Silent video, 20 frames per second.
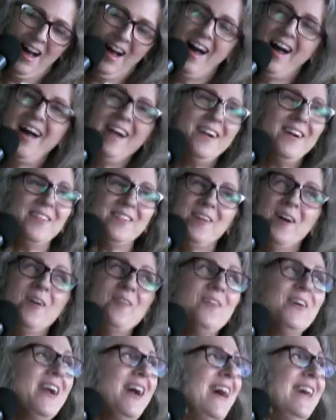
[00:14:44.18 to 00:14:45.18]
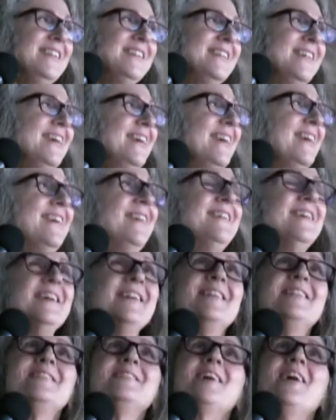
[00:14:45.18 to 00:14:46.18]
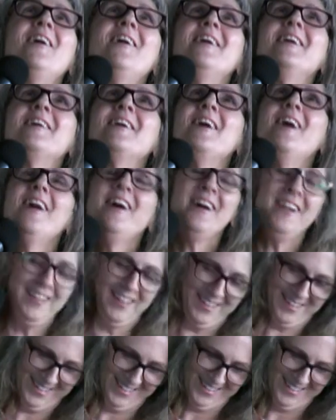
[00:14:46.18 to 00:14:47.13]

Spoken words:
I don't know what I did. Sorry, God.